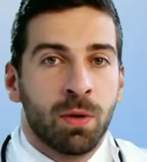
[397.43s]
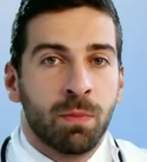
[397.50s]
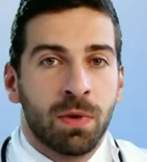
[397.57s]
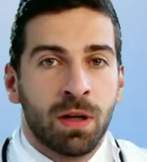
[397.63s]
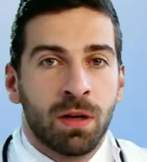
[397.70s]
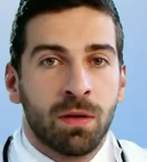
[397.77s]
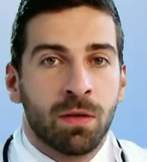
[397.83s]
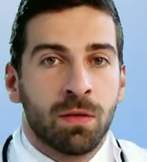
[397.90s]

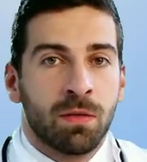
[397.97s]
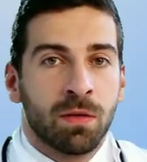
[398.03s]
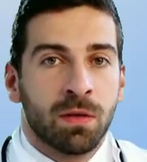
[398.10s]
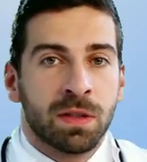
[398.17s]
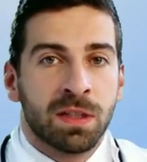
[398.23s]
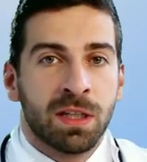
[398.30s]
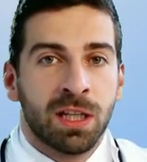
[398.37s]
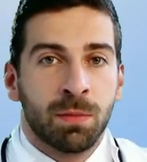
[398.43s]
while
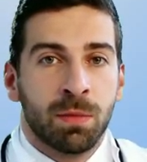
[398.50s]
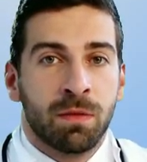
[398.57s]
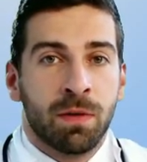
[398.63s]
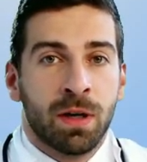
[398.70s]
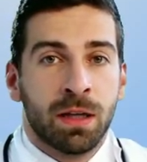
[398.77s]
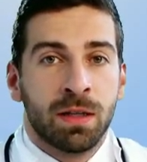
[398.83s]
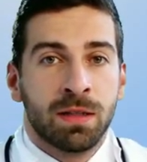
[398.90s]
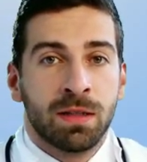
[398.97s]
walking,
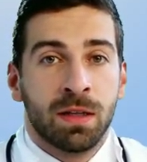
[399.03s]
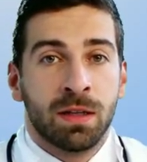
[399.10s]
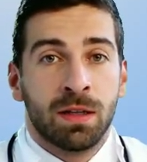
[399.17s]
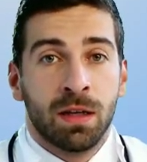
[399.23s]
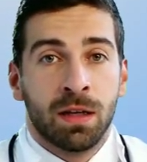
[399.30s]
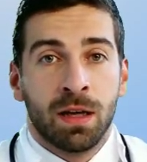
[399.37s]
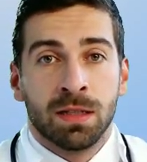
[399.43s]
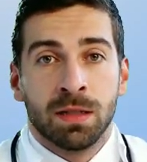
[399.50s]

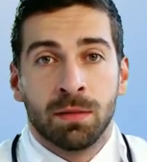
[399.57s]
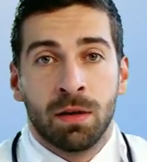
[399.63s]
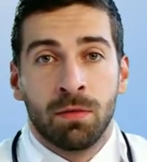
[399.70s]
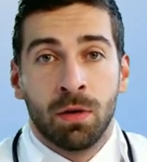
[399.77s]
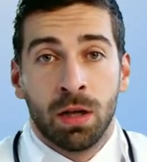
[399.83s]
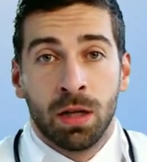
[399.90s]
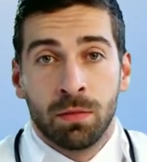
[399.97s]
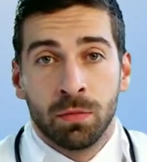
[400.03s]
improved
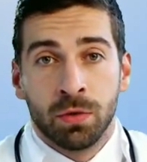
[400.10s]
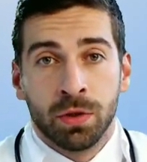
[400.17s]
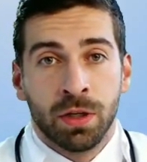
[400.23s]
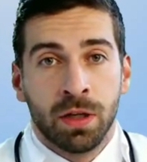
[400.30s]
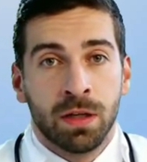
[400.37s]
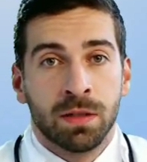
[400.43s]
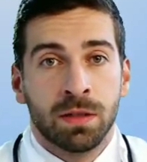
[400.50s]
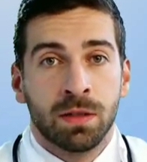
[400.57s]
warmth and
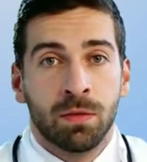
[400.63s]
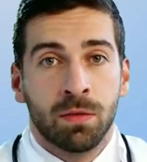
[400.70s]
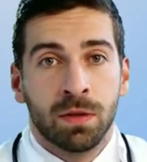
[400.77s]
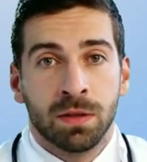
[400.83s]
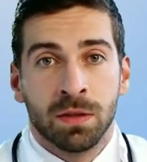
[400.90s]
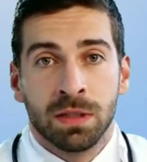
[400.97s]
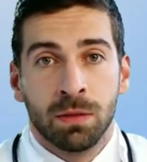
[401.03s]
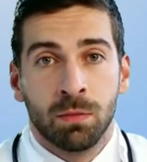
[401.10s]

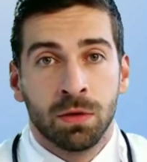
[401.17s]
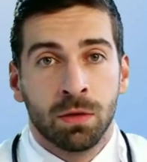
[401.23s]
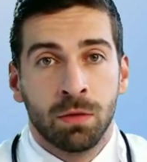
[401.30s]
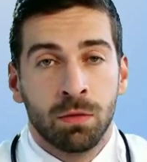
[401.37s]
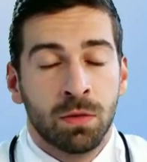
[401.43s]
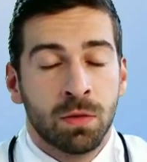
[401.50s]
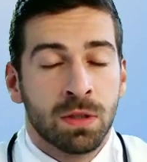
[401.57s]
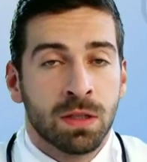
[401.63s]
circulation in your
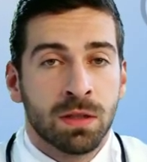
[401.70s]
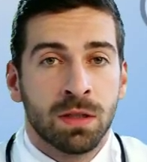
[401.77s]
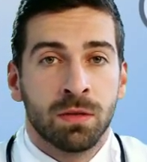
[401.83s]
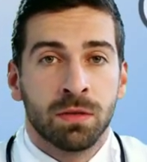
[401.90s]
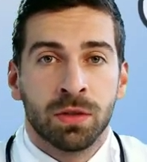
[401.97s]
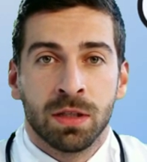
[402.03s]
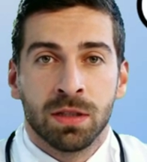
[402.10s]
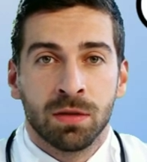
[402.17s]
feet and
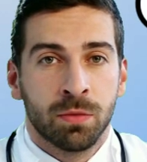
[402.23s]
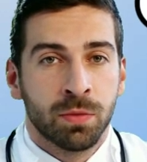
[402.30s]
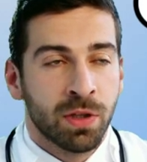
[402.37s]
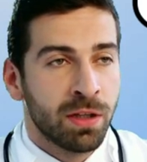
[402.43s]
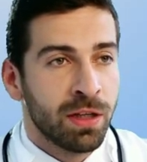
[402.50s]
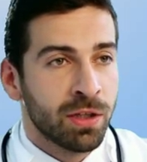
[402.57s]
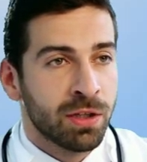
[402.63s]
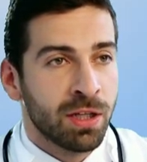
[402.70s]
calves.
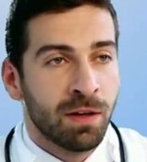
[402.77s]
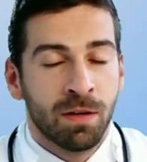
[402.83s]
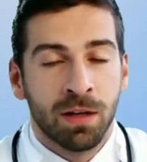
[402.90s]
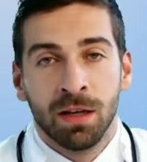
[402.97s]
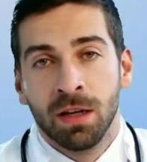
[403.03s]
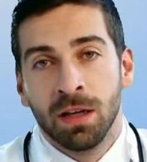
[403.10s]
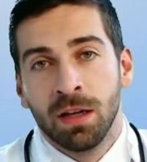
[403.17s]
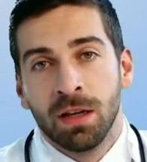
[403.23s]

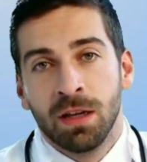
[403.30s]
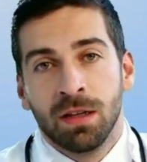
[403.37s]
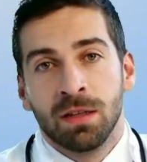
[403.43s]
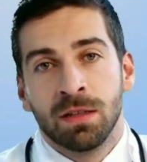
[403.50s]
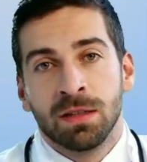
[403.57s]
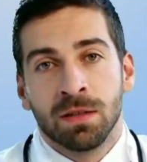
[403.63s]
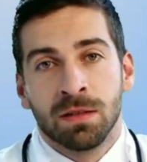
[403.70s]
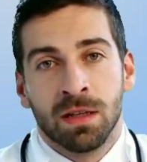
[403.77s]
Beetroot isn't
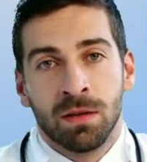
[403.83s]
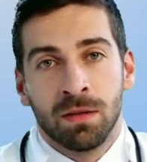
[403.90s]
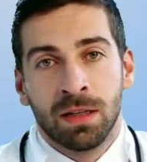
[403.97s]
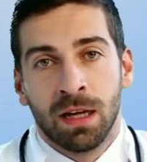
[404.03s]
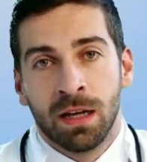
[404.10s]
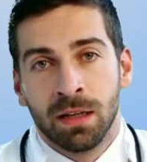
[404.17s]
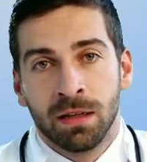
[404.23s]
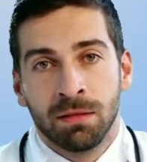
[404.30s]
just a
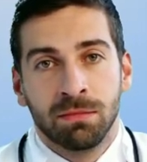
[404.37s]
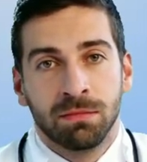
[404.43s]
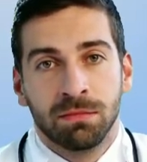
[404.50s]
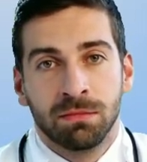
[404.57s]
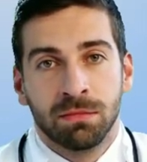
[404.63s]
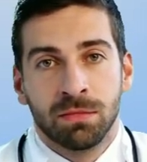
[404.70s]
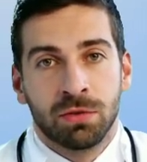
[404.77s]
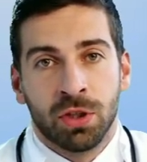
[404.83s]
root,
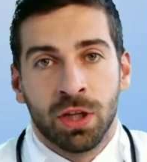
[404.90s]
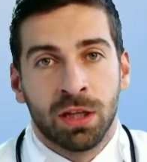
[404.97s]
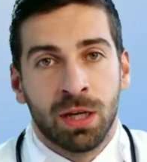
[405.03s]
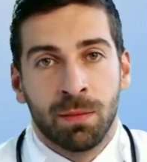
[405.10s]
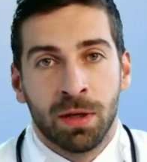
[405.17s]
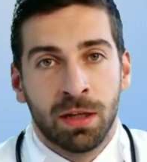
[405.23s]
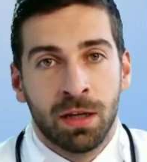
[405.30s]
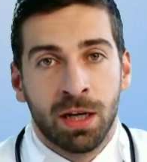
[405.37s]
it's a
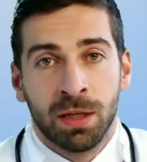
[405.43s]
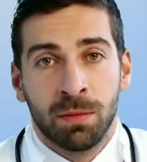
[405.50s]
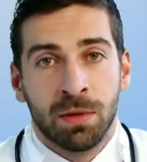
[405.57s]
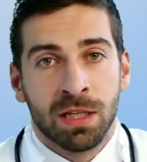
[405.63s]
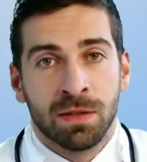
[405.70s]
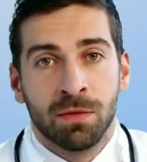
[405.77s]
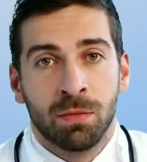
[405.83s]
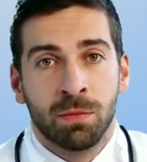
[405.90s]

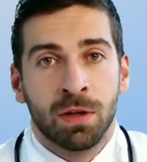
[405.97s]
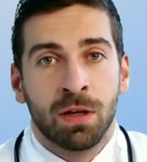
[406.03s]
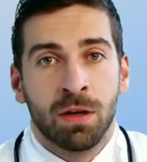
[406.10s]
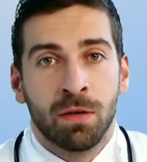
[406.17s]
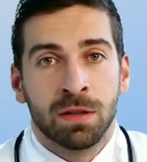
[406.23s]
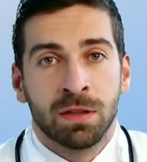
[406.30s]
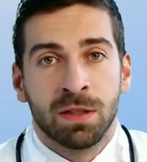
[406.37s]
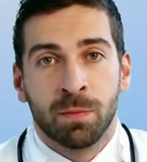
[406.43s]
circulatory
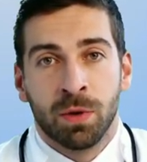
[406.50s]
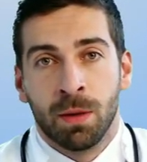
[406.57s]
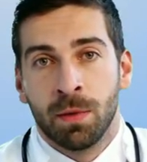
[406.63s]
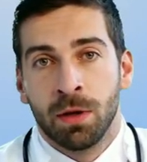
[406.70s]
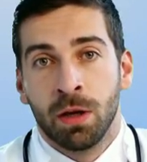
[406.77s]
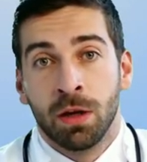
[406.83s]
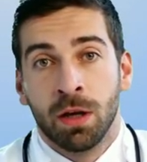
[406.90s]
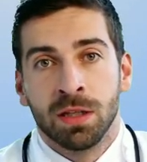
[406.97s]
signal
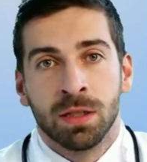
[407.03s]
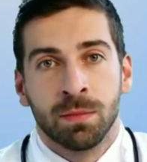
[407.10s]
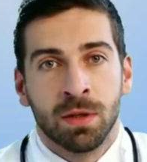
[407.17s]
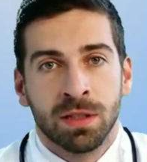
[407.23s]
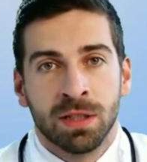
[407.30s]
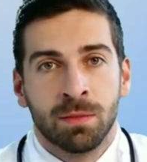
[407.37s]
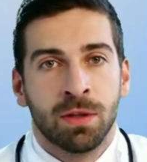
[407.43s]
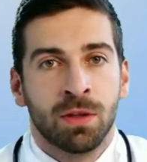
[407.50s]
booster,
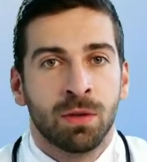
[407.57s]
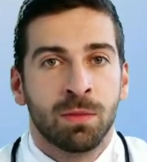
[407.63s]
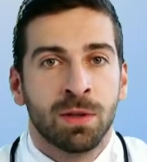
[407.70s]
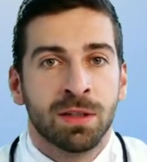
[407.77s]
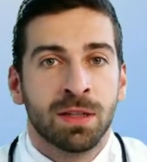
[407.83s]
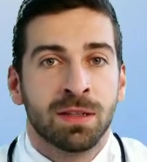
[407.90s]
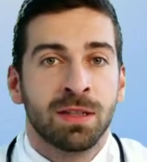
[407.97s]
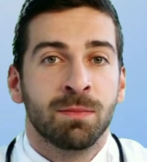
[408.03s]

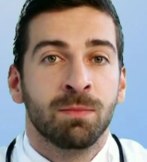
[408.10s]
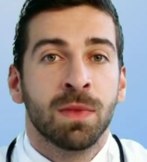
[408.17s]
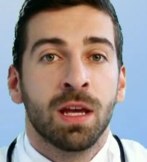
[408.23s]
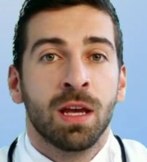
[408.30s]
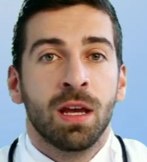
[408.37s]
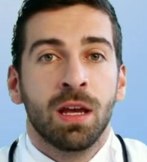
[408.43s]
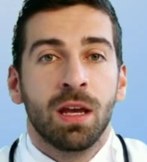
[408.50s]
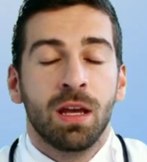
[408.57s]
telling your
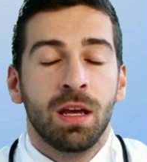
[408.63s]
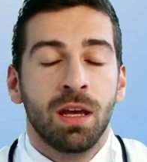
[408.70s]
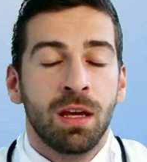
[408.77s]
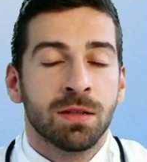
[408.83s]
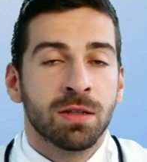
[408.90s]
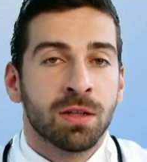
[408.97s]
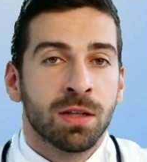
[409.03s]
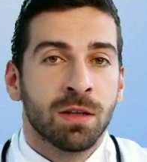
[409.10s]
legs
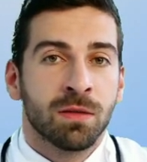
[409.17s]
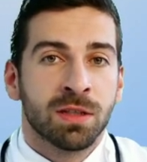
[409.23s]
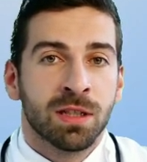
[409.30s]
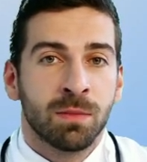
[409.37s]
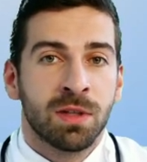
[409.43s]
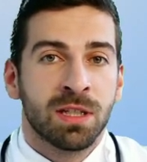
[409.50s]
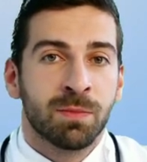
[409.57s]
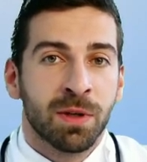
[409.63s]
it's time to
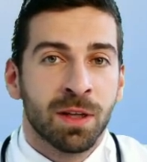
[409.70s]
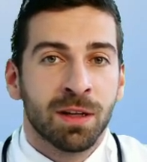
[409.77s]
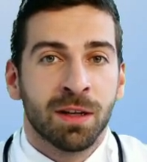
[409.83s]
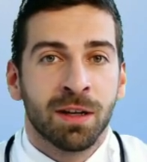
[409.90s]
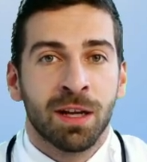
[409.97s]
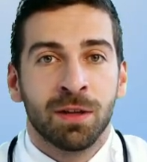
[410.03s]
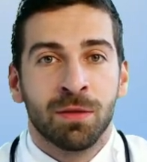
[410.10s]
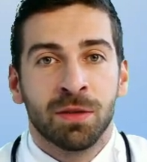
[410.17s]
move
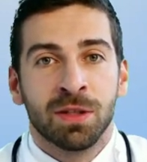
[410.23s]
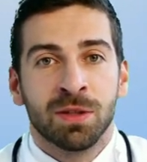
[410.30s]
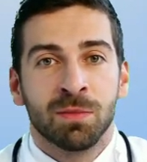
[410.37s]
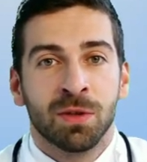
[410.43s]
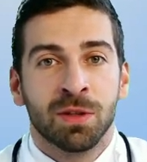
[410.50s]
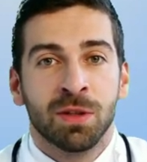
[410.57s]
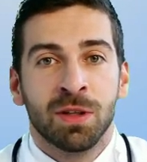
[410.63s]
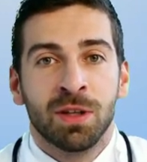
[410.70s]
again.
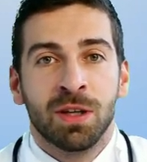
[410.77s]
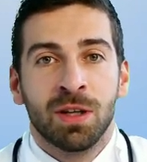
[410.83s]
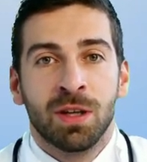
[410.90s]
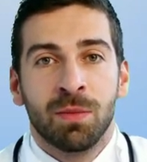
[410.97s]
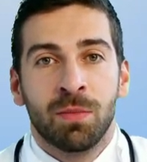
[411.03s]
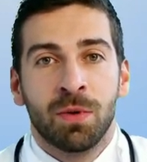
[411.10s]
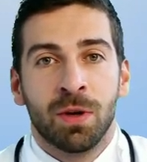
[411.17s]
Next up,